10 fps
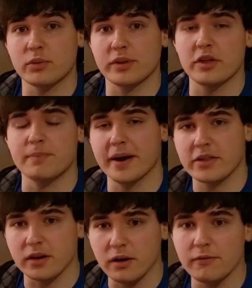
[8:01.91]
to release
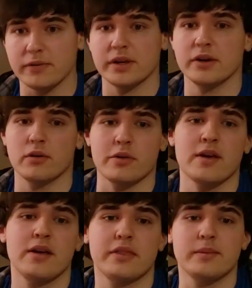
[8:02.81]
best of videos
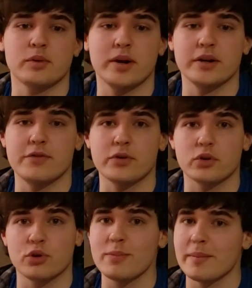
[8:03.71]
themed around
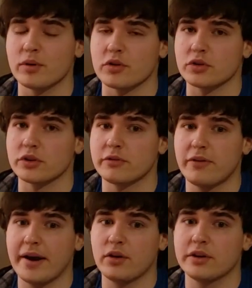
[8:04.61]
different crew members during the
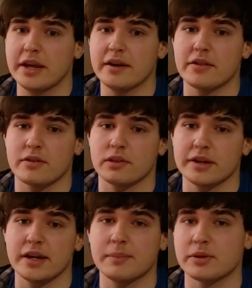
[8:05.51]
final days
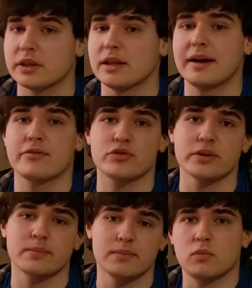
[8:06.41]
leading up to the
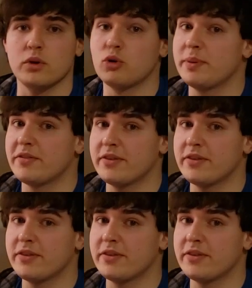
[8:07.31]
livestream. We will be